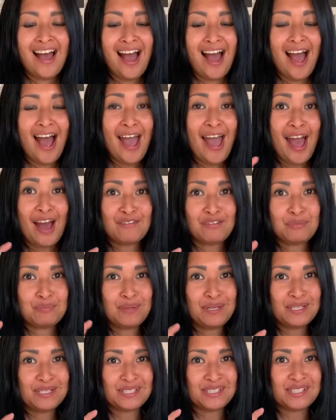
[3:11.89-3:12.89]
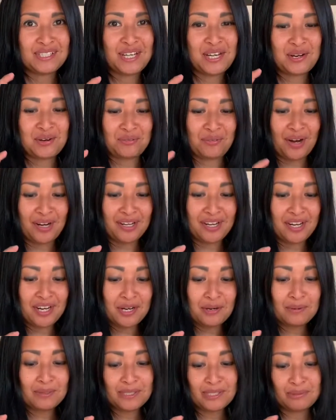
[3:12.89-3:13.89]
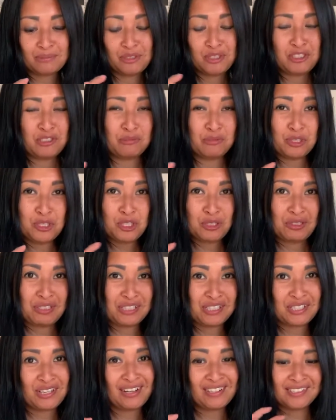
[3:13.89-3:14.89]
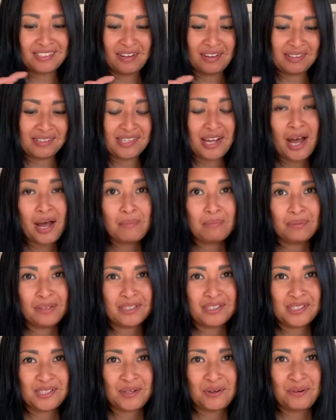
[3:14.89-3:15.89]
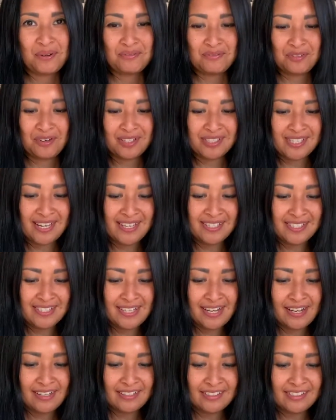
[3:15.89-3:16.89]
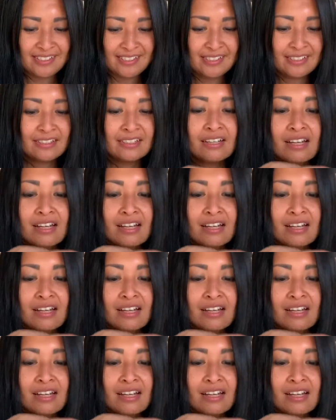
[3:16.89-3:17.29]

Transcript: I have a piece of steak right here with some chimichurri sauce on top. Let's go in for a taste test.